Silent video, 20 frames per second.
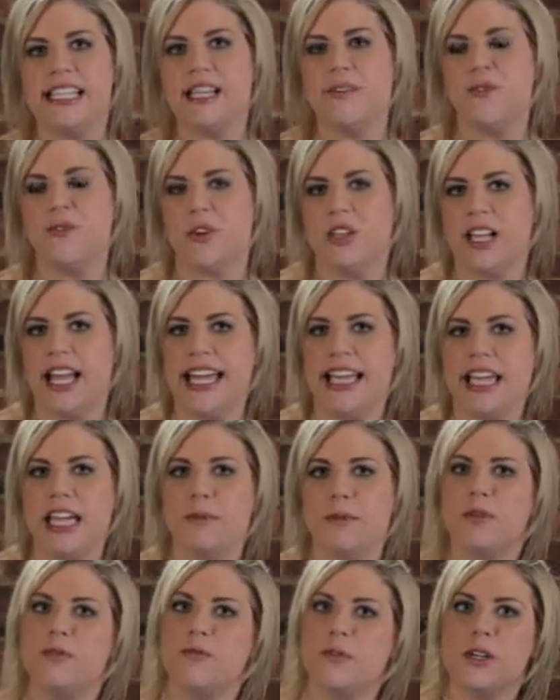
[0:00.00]
see if you like
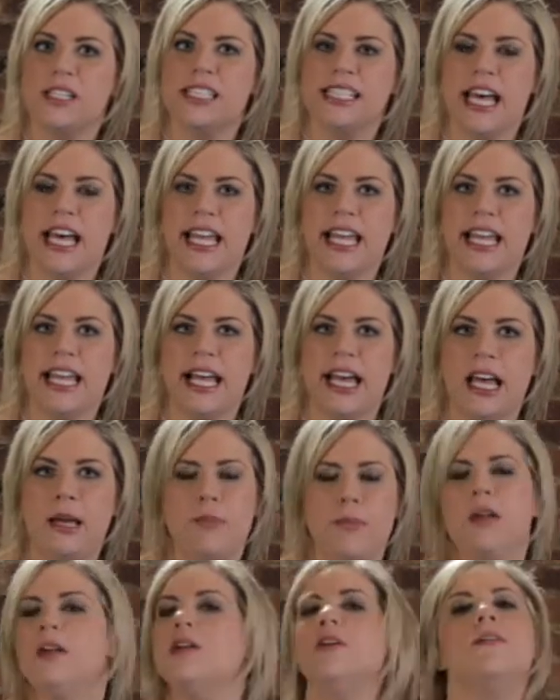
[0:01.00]
it before signing up.
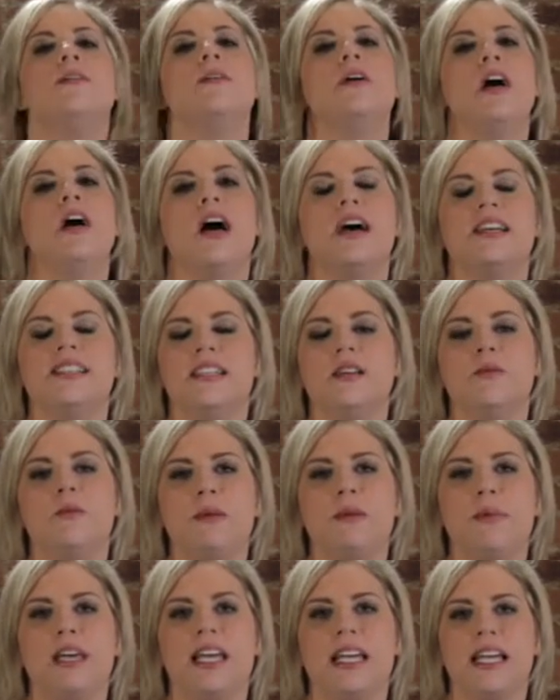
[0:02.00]
Also,
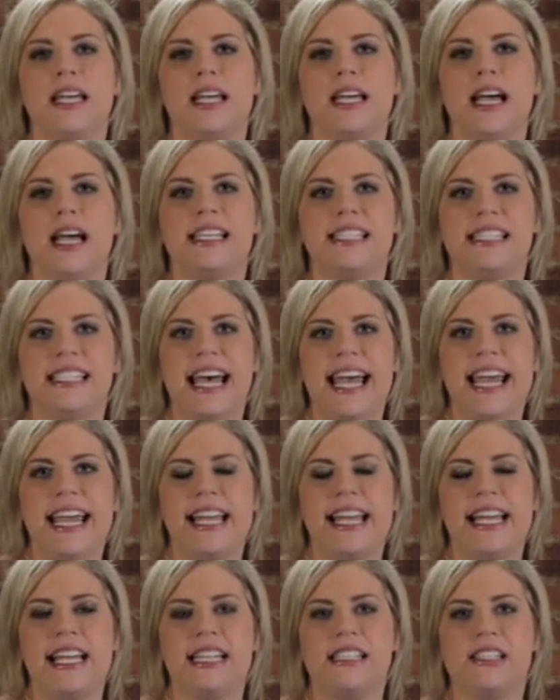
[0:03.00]
when picking a
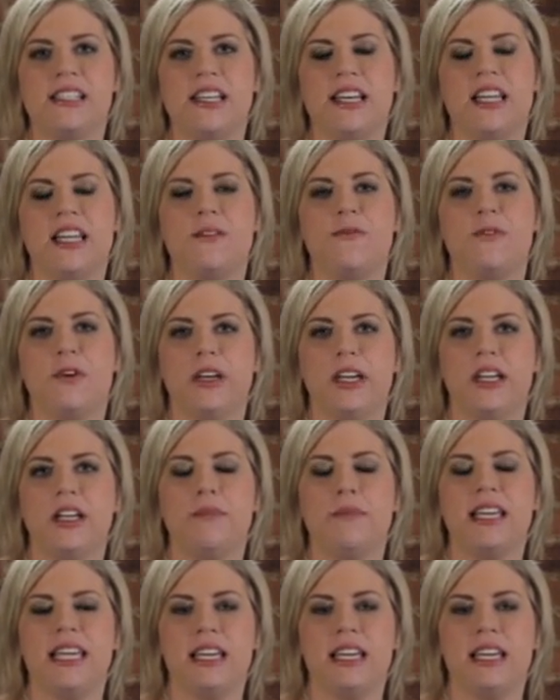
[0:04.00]
site, it's good if you're going to be